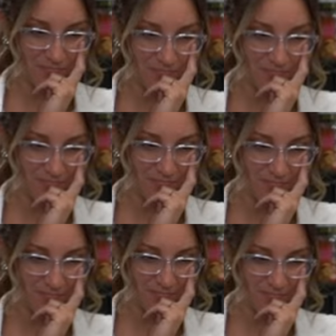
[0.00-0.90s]

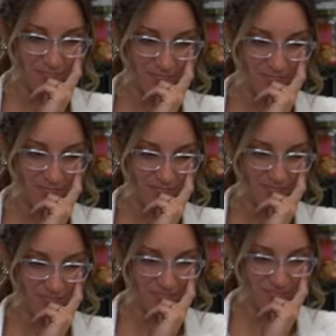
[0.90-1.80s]

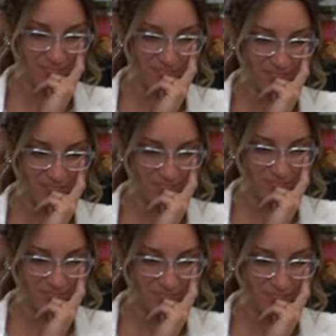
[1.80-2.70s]

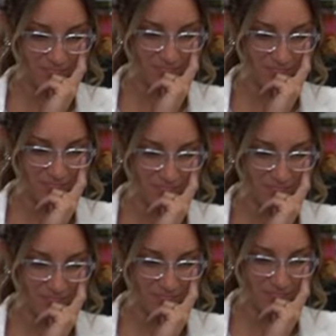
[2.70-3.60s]
This person isn't speaking.